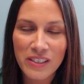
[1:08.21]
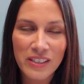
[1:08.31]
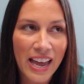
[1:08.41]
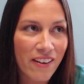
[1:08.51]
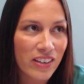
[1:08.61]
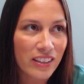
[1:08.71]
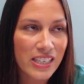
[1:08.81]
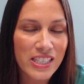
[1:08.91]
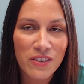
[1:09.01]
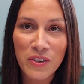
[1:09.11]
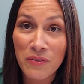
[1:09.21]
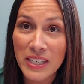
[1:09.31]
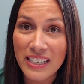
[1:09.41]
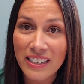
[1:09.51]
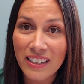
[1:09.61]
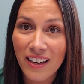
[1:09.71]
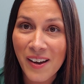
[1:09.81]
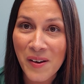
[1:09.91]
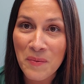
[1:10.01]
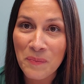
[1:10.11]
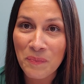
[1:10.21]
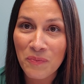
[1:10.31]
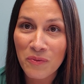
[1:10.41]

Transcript: have at least 50 um,